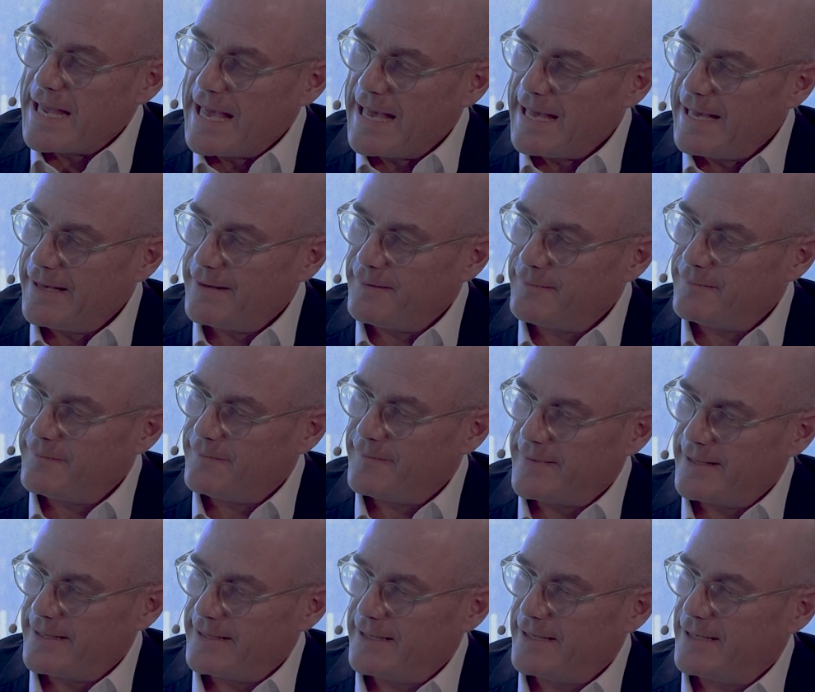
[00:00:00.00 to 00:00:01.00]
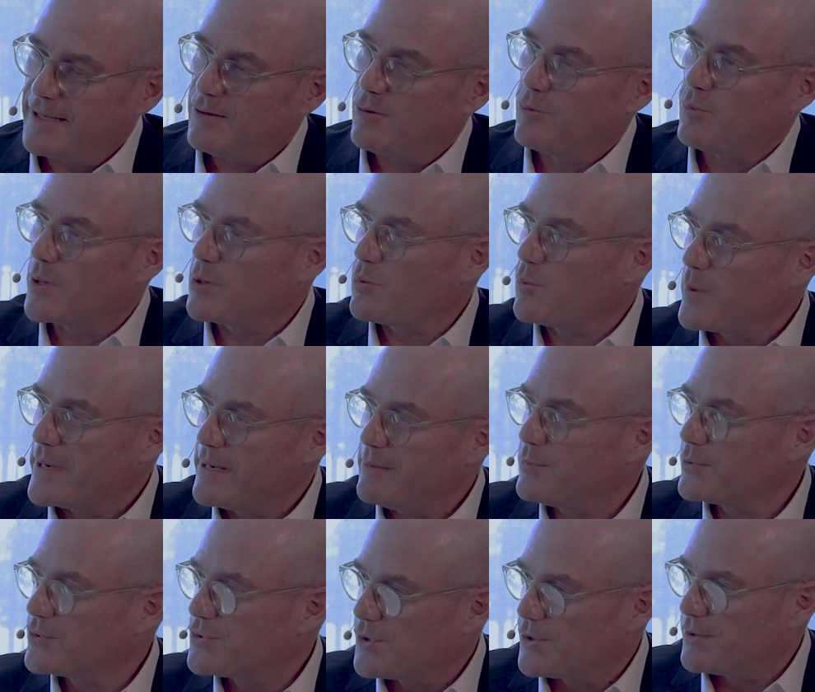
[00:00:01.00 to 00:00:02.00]
have what we
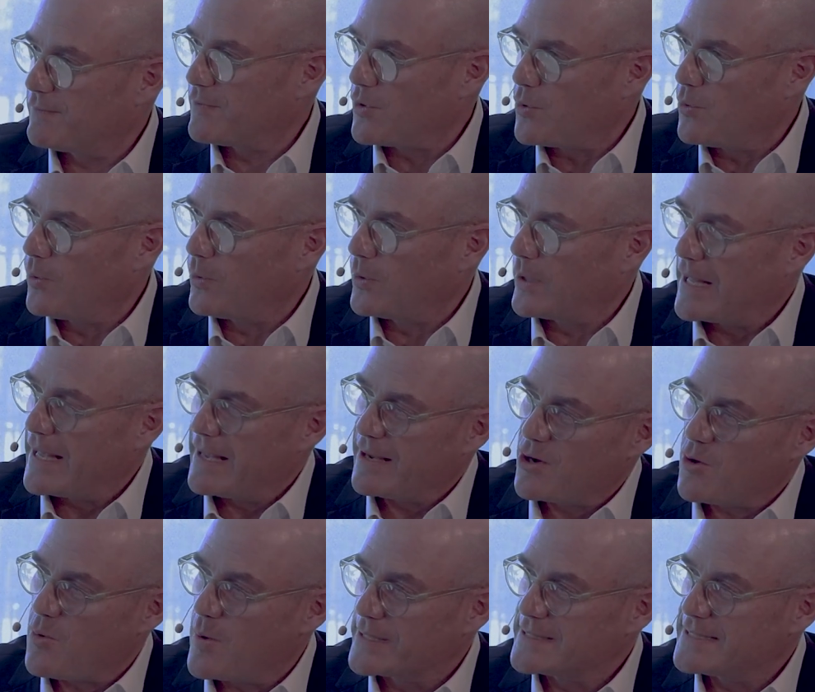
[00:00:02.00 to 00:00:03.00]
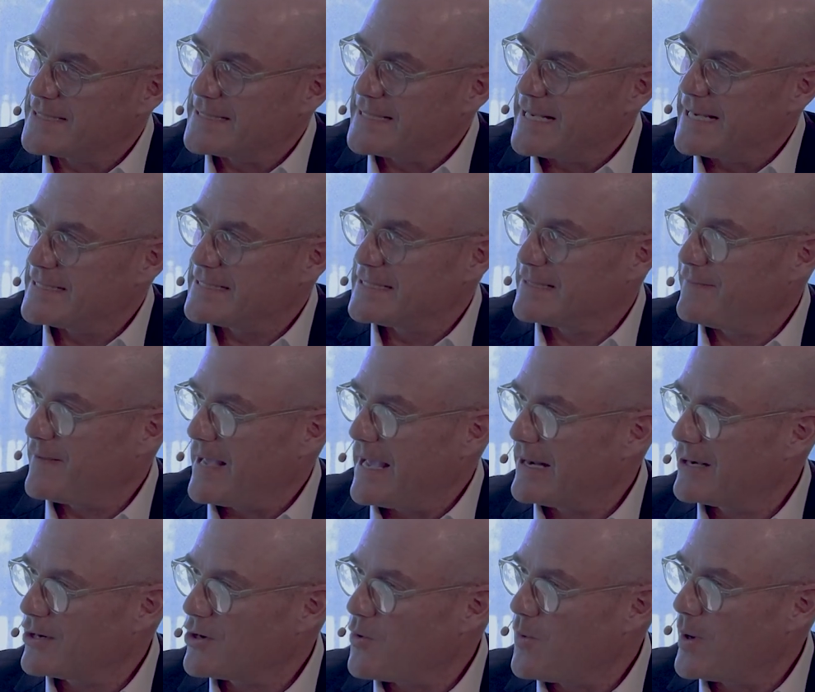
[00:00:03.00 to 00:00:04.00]
would sort of call a quantitative
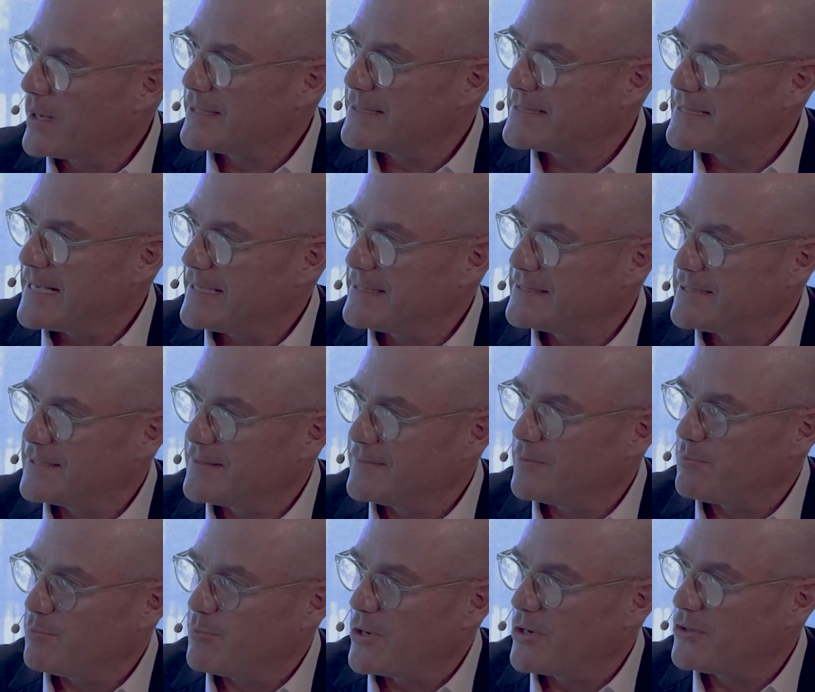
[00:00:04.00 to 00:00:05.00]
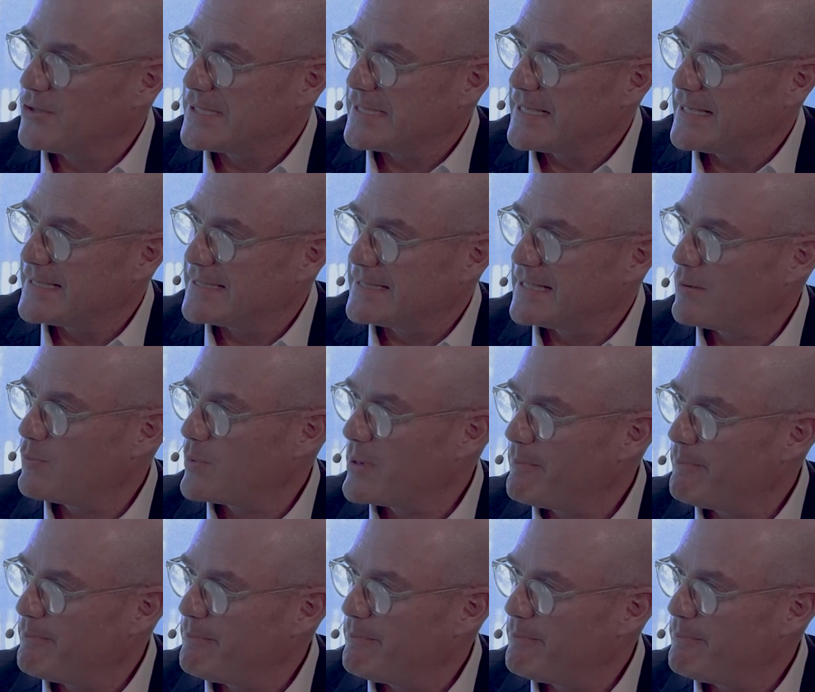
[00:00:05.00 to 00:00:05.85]
and qualitative process that we're